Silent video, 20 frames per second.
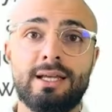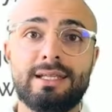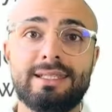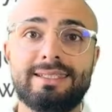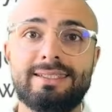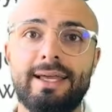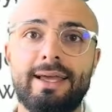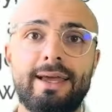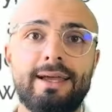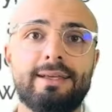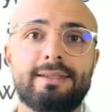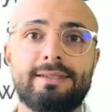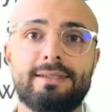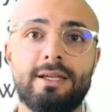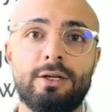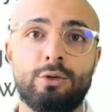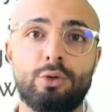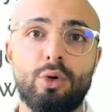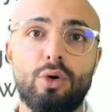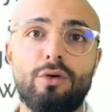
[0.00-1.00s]
text
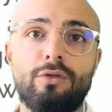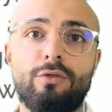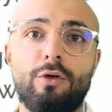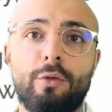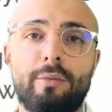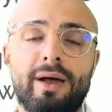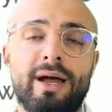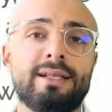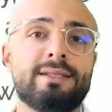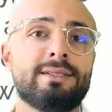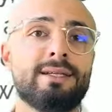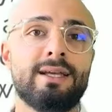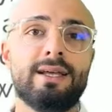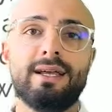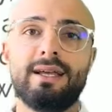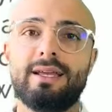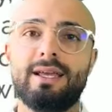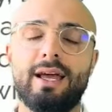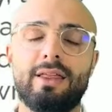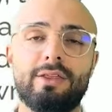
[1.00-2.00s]
in raw format
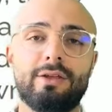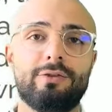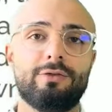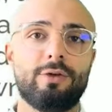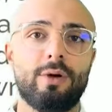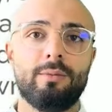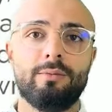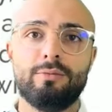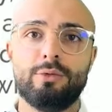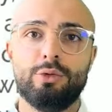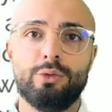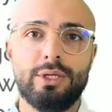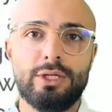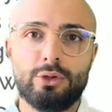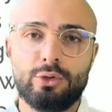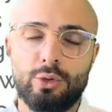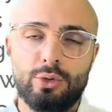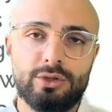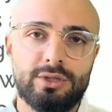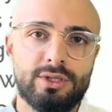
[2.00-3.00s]
gathered from
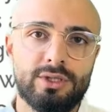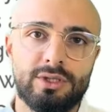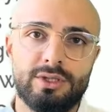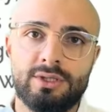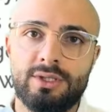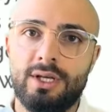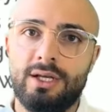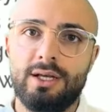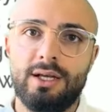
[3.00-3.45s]
resources